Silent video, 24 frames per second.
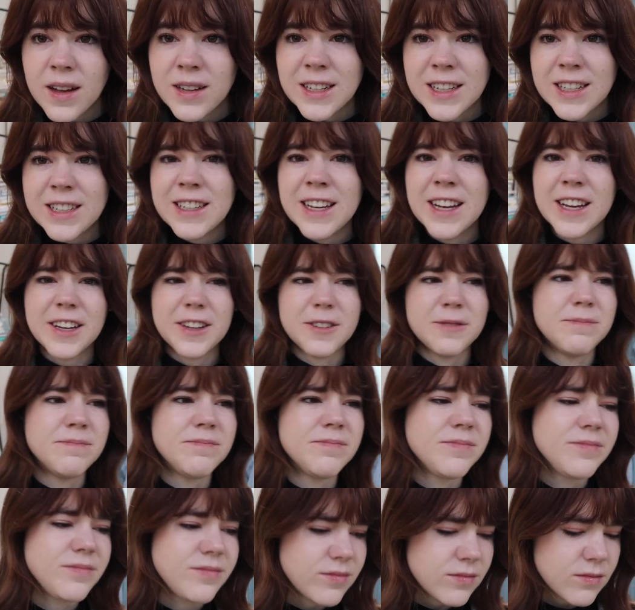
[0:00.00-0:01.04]
Tastes like
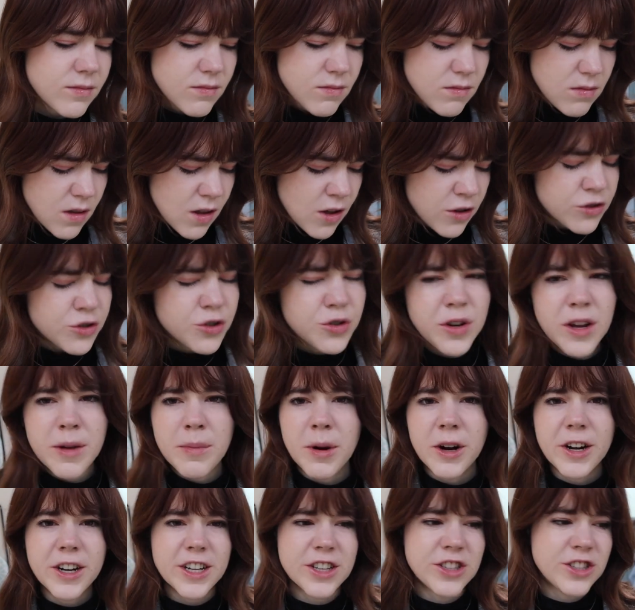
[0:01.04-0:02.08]
tree
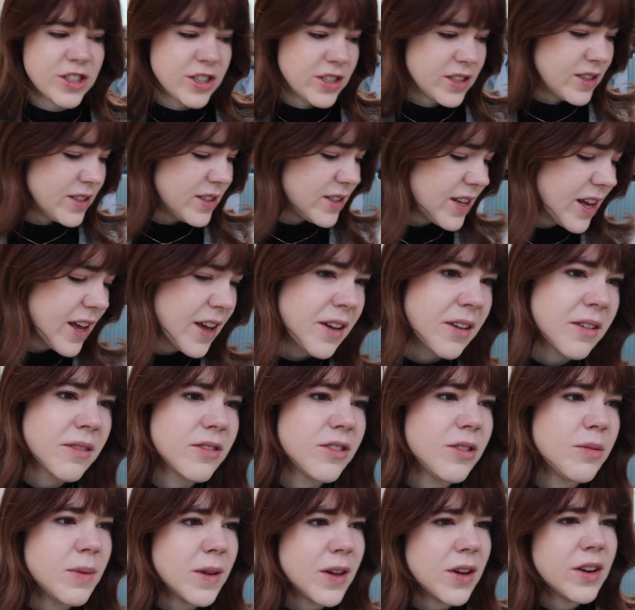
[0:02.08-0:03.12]
bark and ginseng,
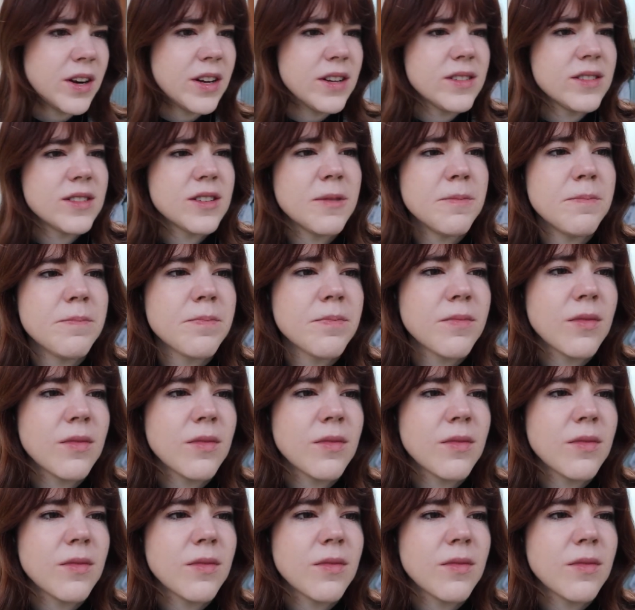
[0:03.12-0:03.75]
to be honest.